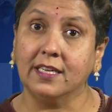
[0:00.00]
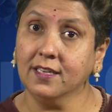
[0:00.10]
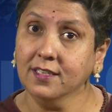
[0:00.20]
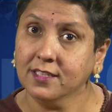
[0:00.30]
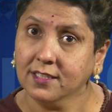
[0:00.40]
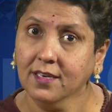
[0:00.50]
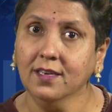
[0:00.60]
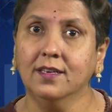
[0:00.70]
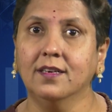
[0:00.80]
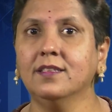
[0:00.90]
In
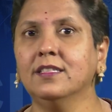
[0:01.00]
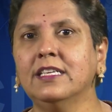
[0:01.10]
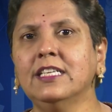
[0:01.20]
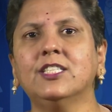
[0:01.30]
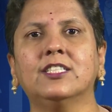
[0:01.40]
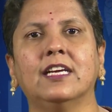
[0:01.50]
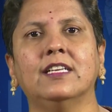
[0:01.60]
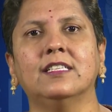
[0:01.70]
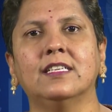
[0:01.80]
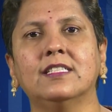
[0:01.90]
turn, these
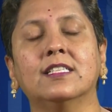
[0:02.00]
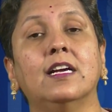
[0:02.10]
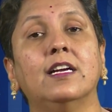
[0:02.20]
changes